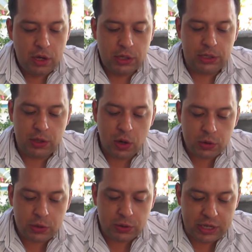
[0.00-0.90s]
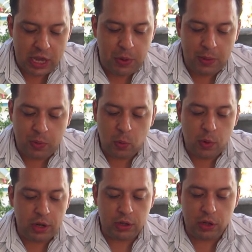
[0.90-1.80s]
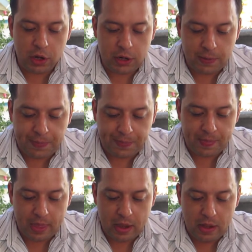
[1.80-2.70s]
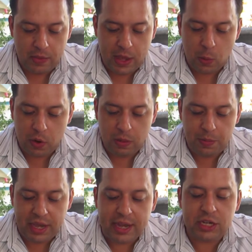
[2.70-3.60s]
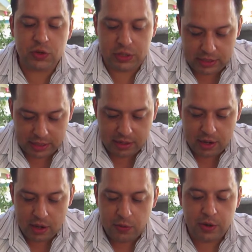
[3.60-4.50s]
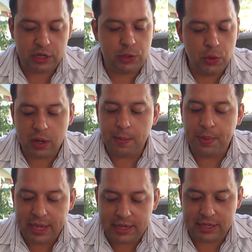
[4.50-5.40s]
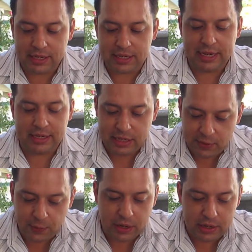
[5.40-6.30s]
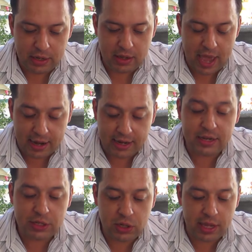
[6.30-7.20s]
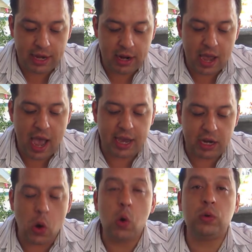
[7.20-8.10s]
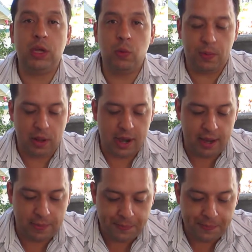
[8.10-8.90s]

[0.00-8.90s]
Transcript: to those who say people wouldn't look, they wouldn't be interested, they're too complacent, indifferent, and insulated, I can only reply,